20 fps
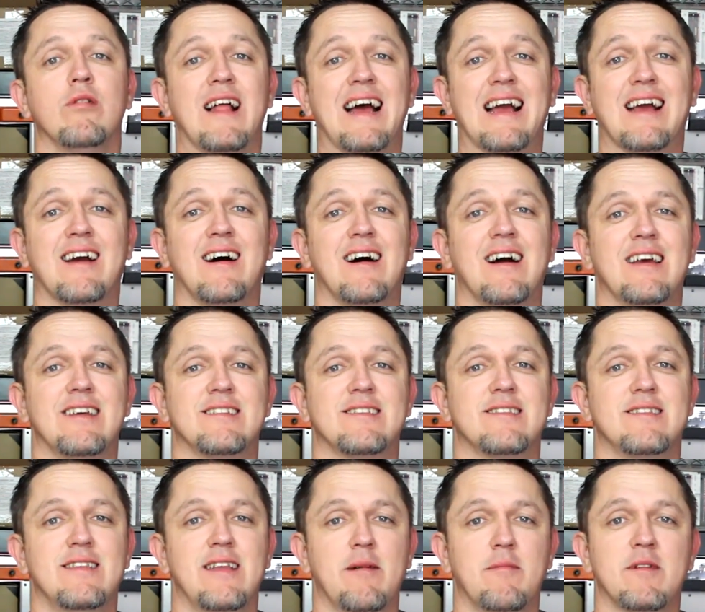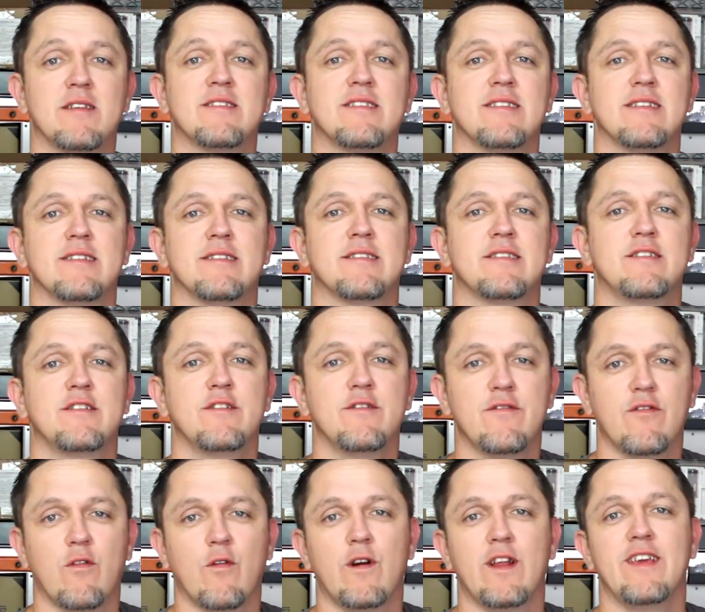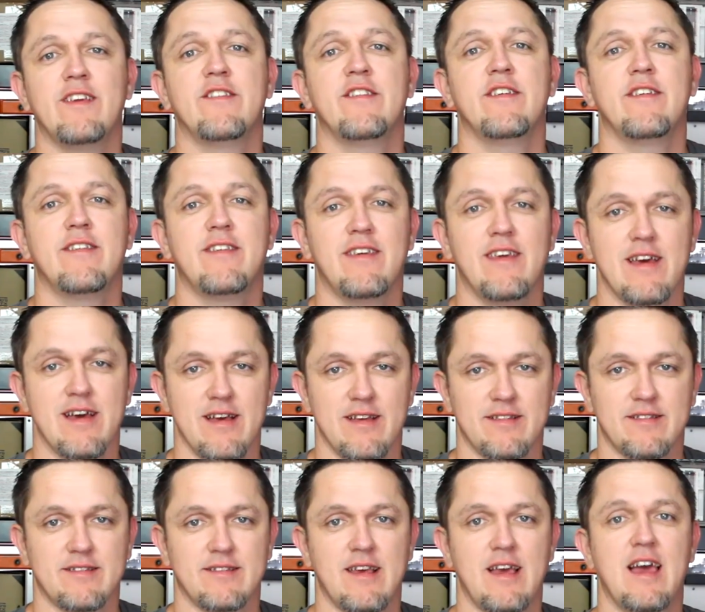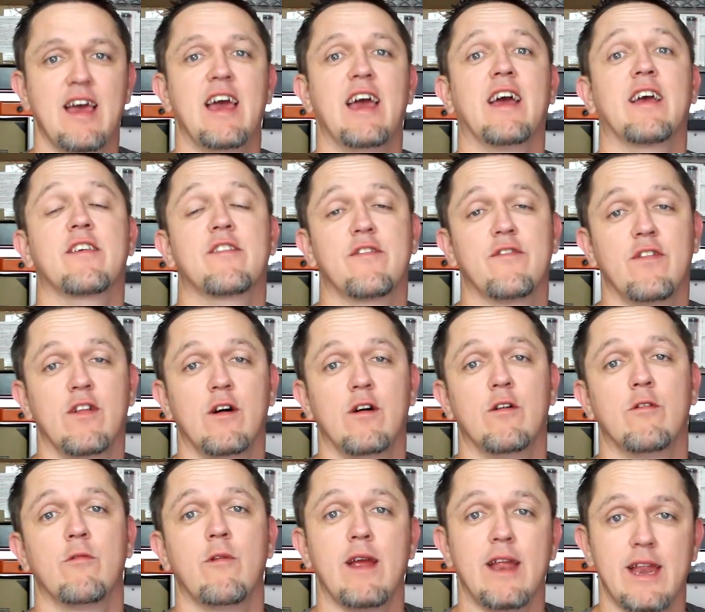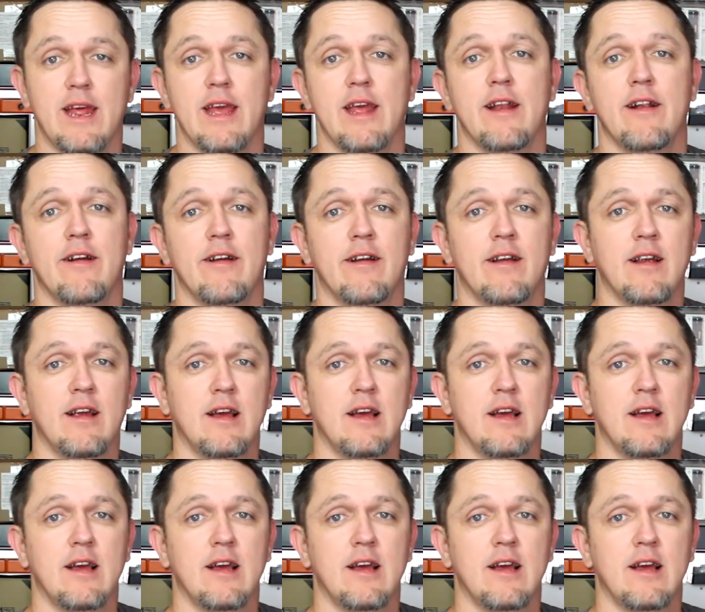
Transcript: Black Ice Nemesis 240 GTS X-Flow radiator.